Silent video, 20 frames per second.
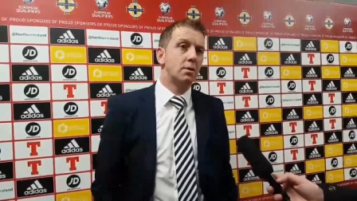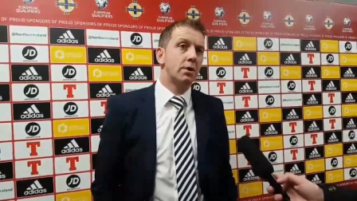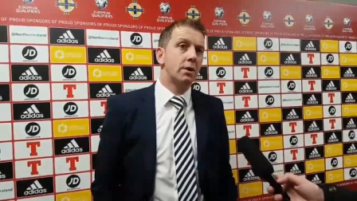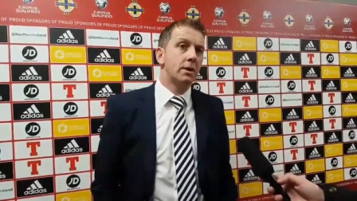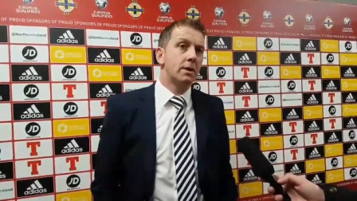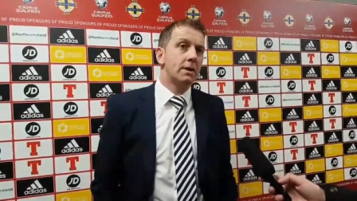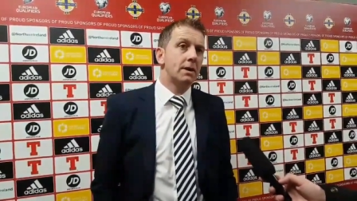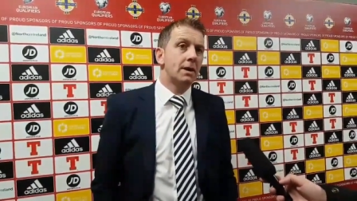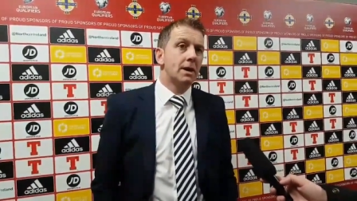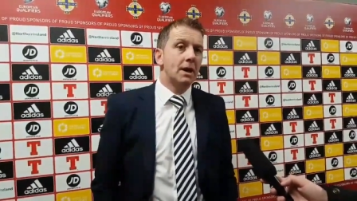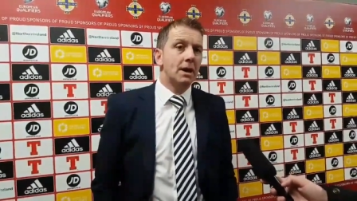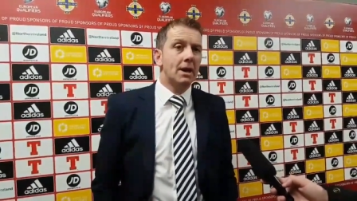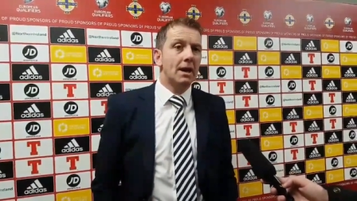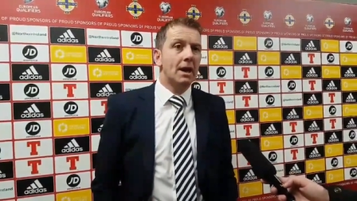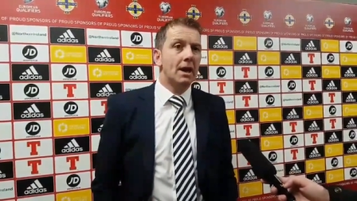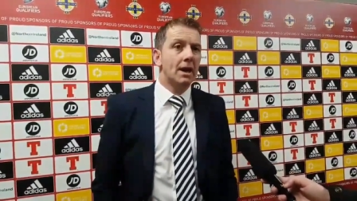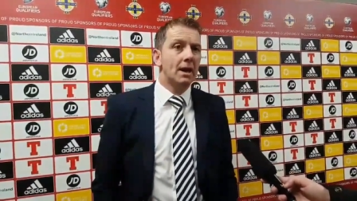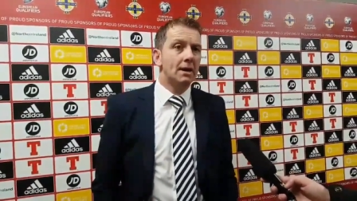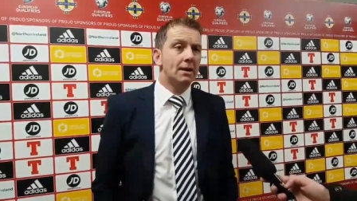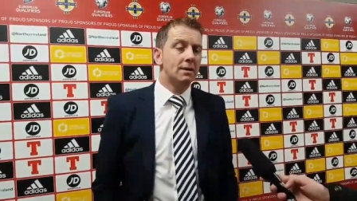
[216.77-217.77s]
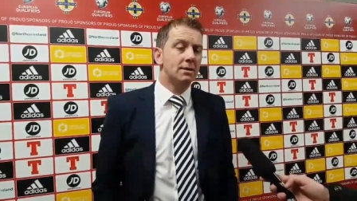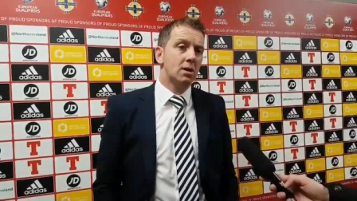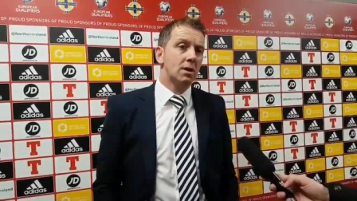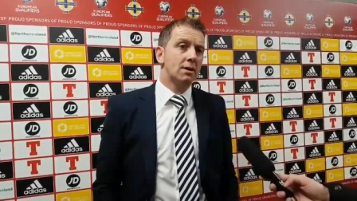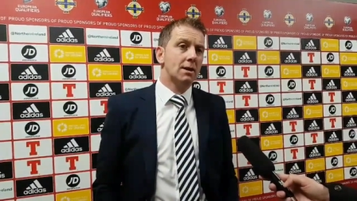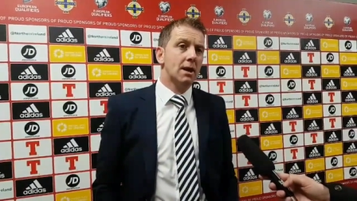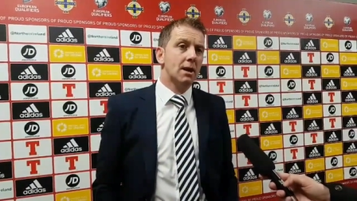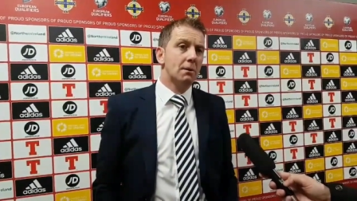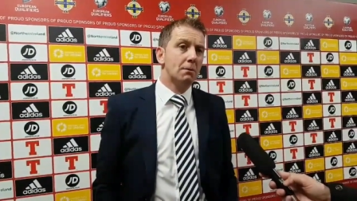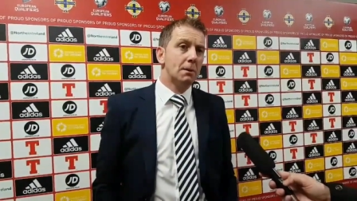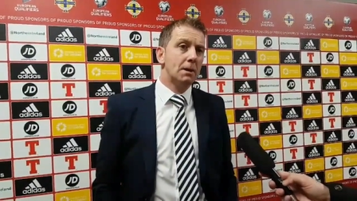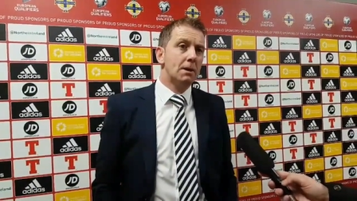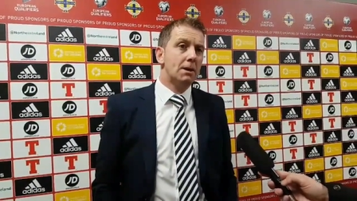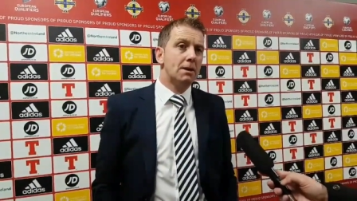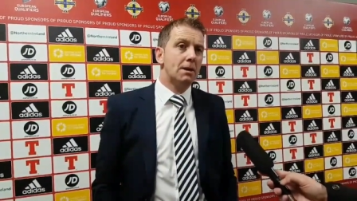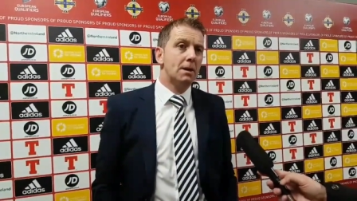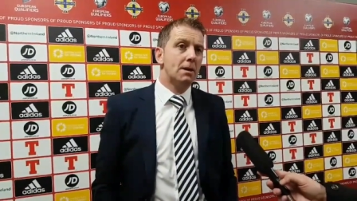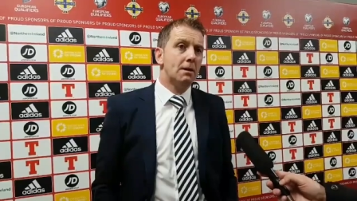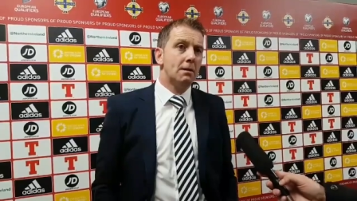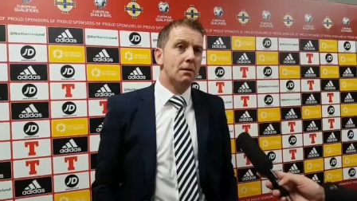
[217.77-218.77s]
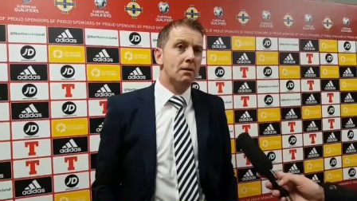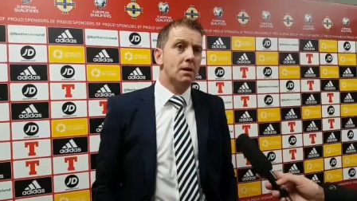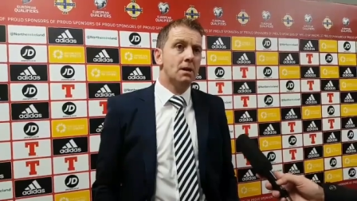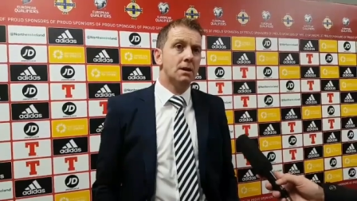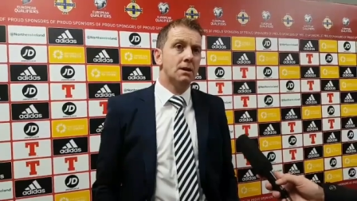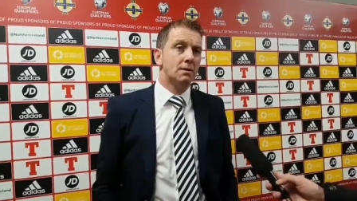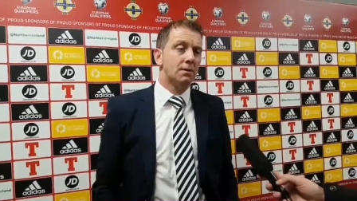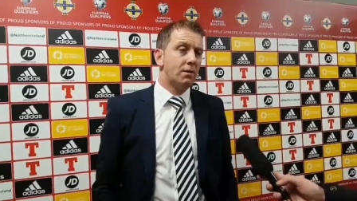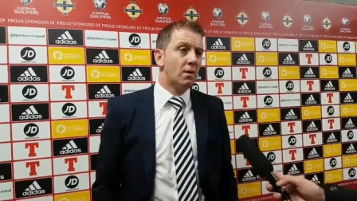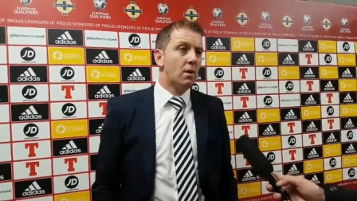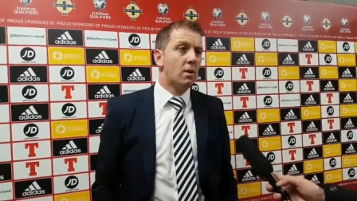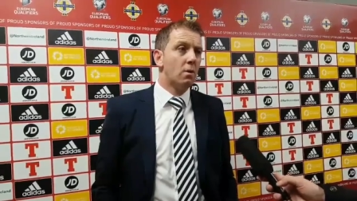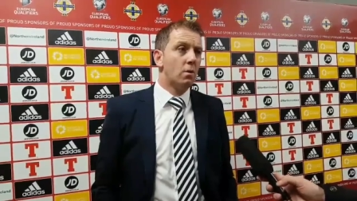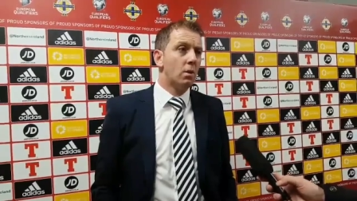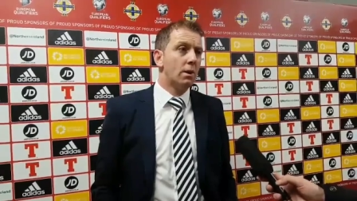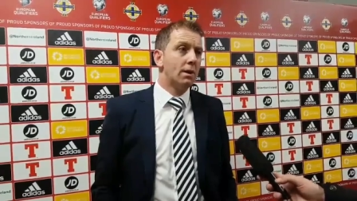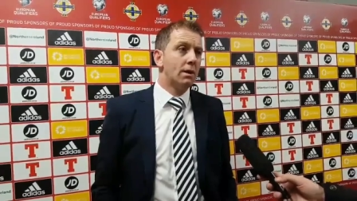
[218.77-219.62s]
But again, he's got that ability in his forward,